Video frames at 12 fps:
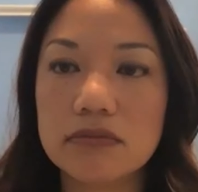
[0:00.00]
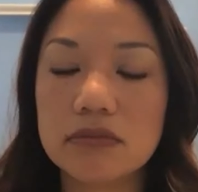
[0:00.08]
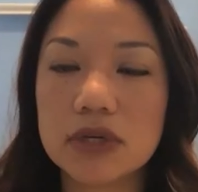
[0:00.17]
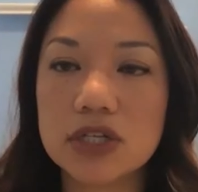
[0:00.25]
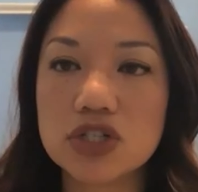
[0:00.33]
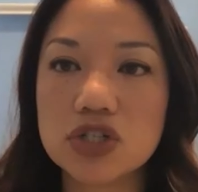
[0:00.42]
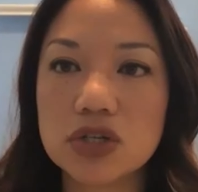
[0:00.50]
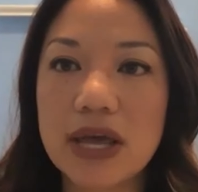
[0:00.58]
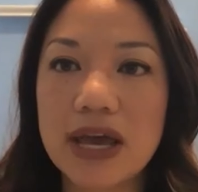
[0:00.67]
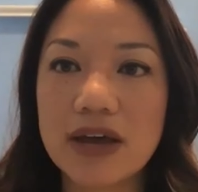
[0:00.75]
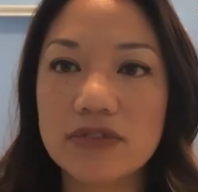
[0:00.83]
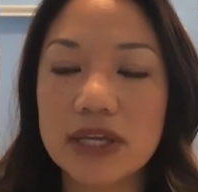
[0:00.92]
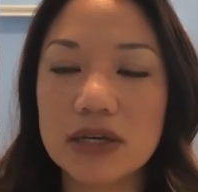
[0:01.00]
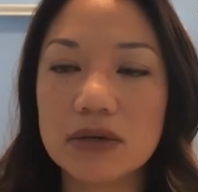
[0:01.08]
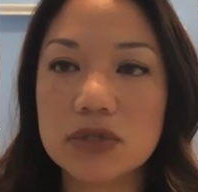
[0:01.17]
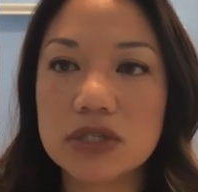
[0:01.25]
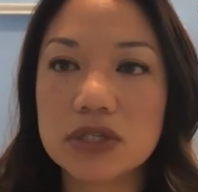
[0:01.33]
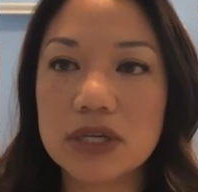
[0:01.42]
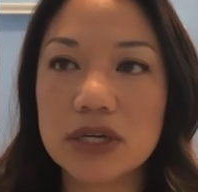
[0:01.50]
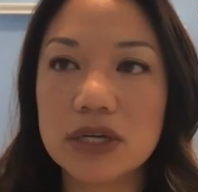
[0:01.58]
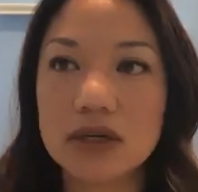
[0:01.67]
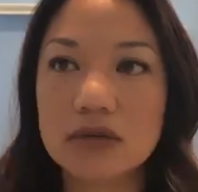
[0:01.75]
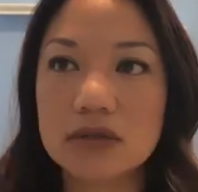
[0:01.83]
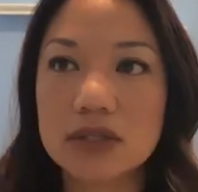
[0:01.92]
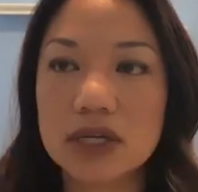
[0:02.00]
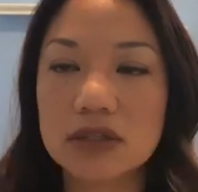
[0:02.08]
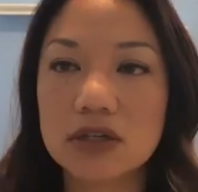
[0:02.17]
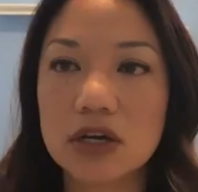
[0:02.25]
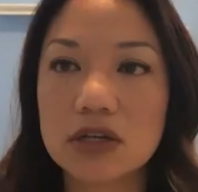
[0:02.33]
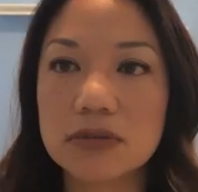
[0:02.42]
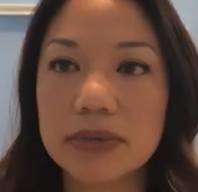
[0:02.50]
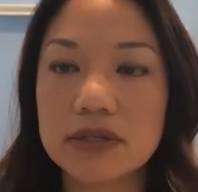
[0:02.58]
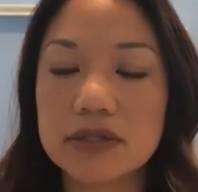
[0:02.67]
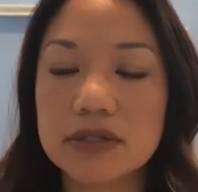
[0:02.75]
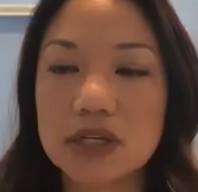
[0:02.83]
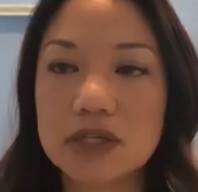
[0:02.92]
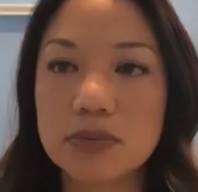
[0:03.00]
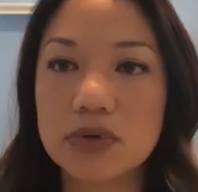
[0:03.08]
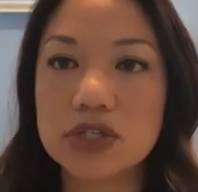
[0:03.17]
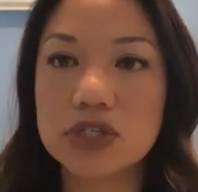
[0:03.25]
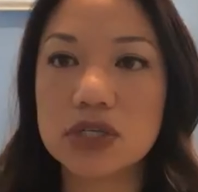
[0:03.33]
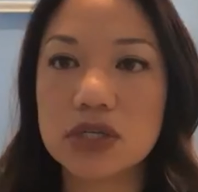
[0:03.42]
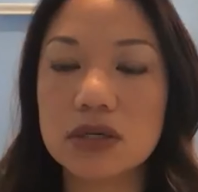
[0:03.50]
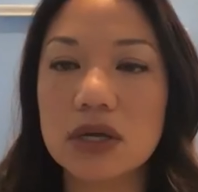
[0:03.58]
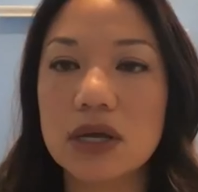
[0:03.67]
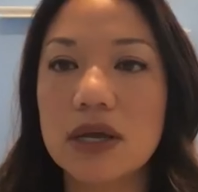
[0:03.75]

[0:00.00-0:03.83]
It should have language there that talks about its expiration.